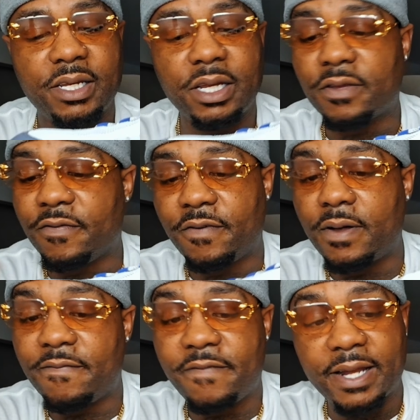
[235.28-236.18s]
Another
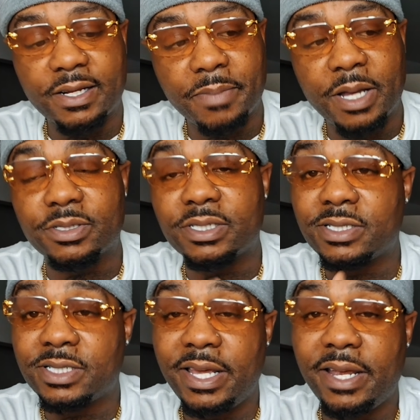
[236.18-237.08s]
fun fact about the
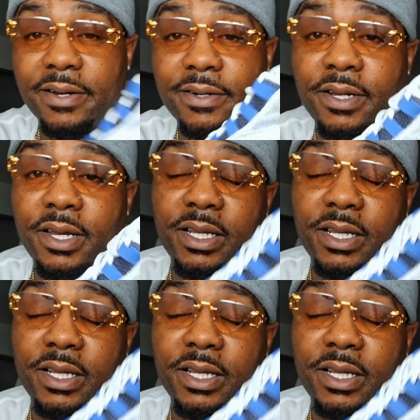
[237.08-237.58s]
sneaker,